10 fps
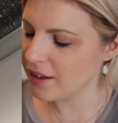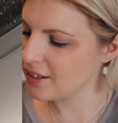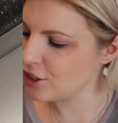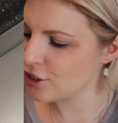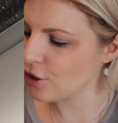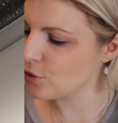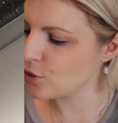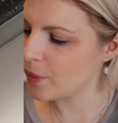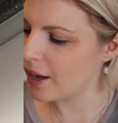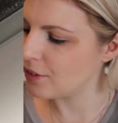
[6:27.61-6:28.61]
just got
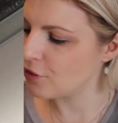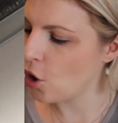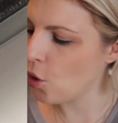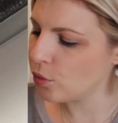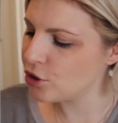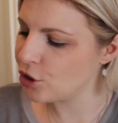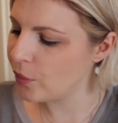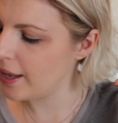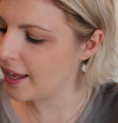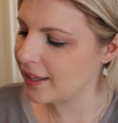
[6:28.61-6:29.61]
some kind of gold
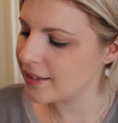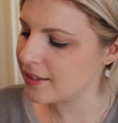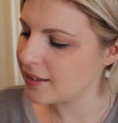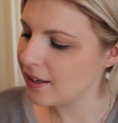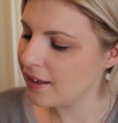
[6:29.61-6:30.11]
to it.